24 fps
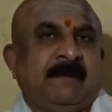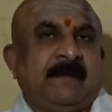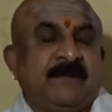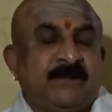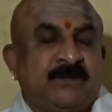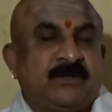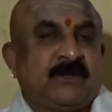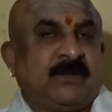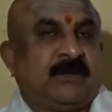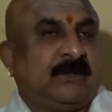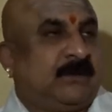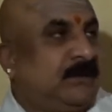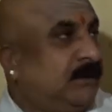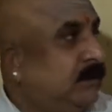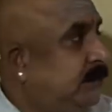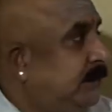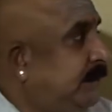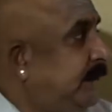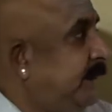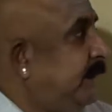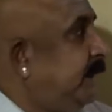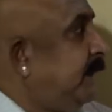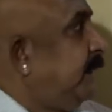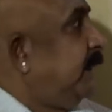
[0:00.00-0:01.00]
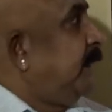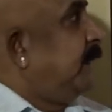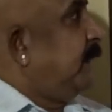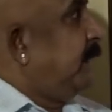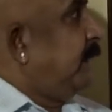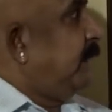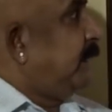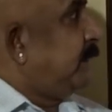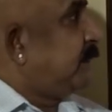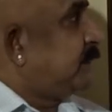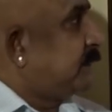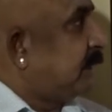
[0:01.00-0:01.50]
So,
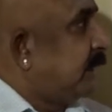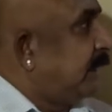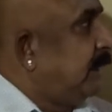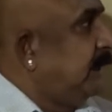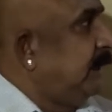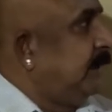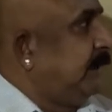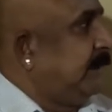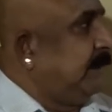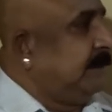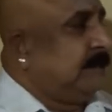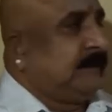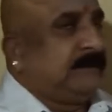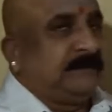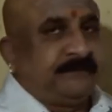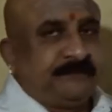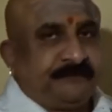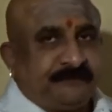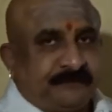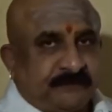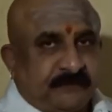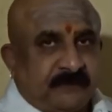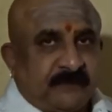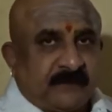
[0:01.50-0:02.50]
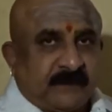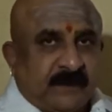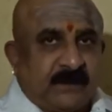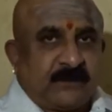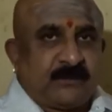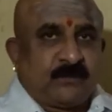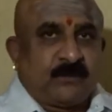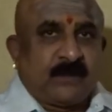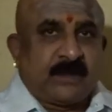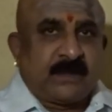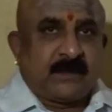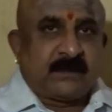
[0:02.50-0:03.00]
a child, at
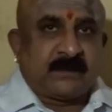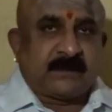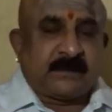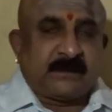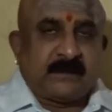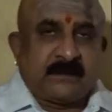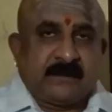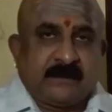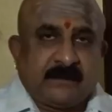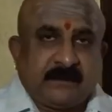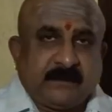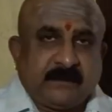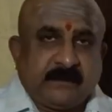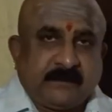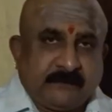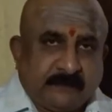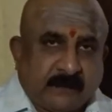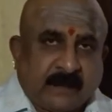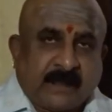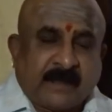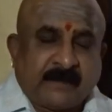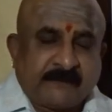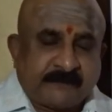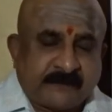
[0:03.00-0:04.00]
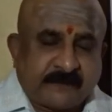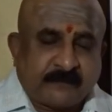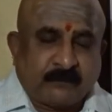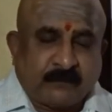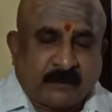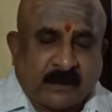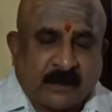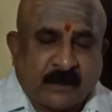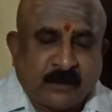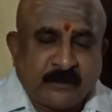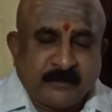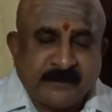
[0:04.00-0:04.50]
what, after
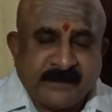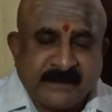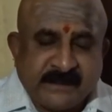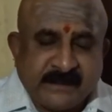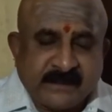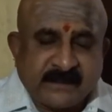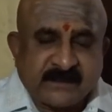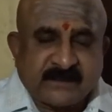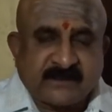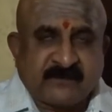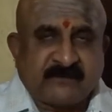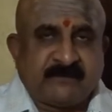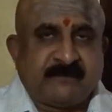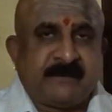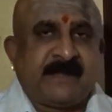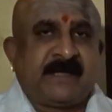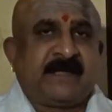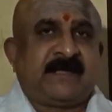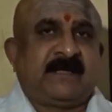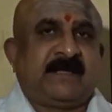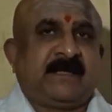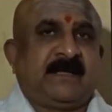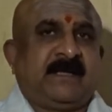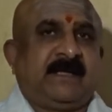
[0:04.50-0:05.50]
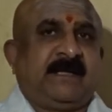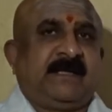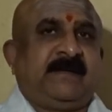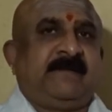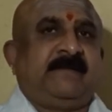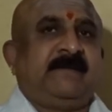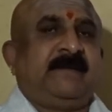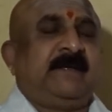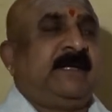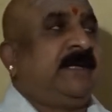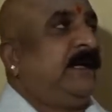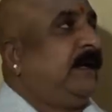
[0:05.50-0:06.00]
how many years of marital
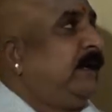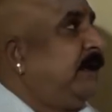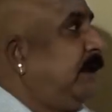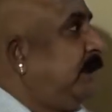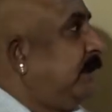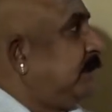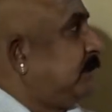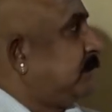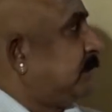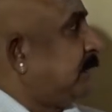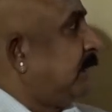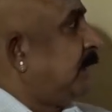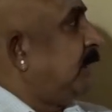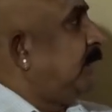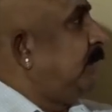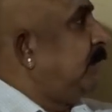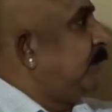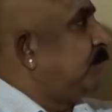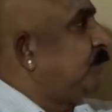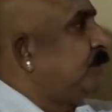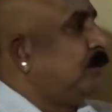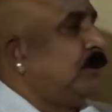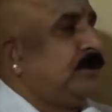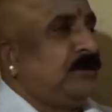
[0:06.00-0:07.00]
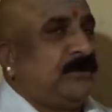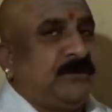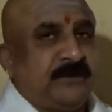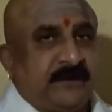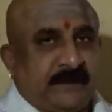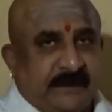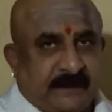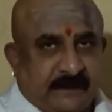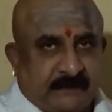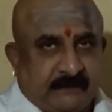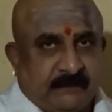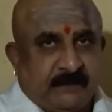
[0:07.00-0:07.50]
life a child is going to
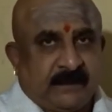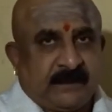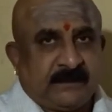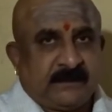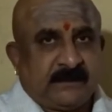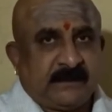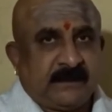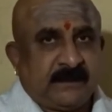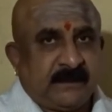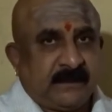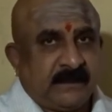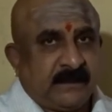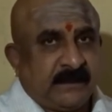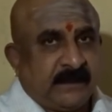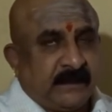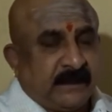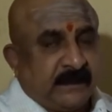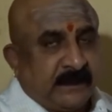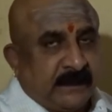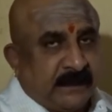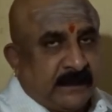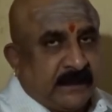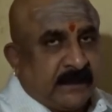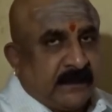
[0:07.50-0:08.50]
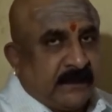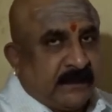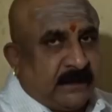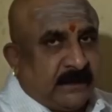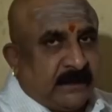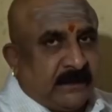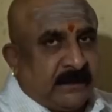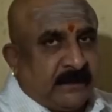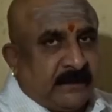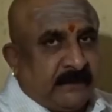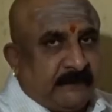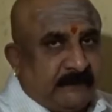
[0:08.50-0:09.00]
take birth,
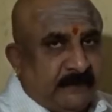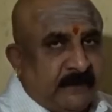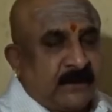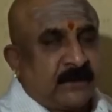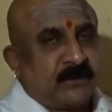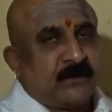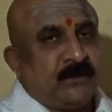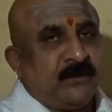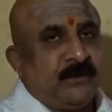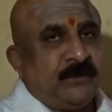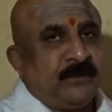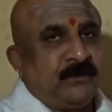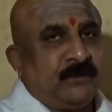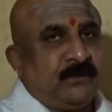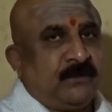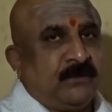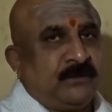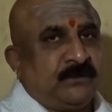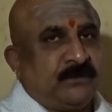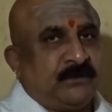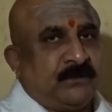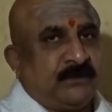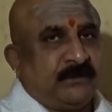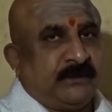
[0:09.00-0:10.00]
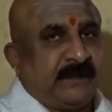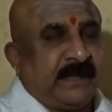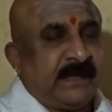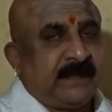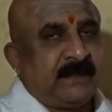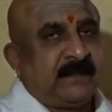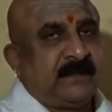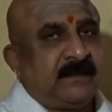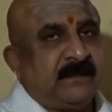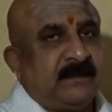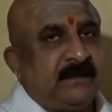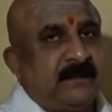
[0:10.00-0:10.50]
we are going to go through
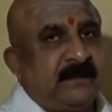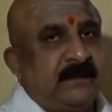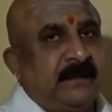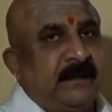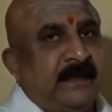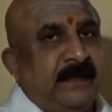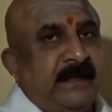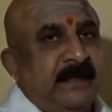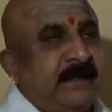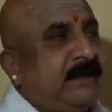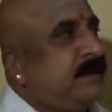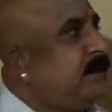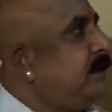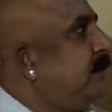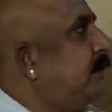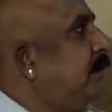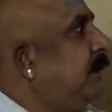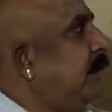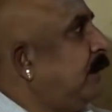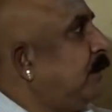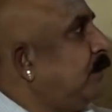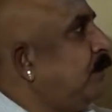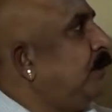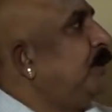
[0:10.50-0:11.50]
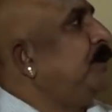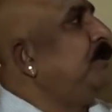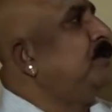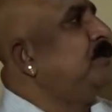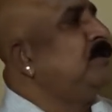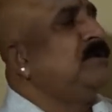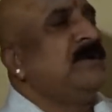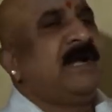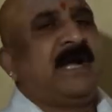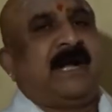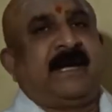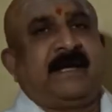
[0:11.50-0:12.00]
that in according
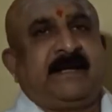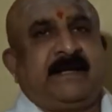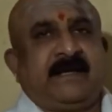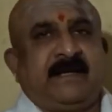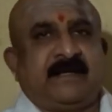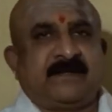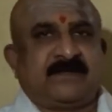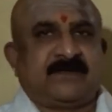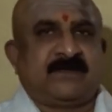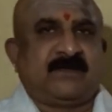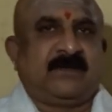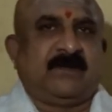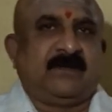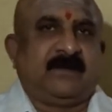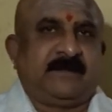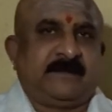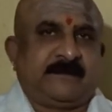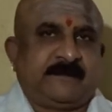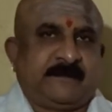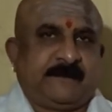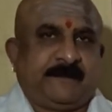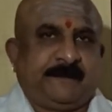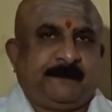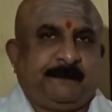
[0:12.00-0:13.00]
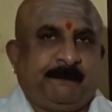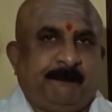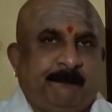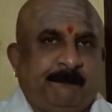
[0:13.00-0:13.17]
to Naadi Astrology.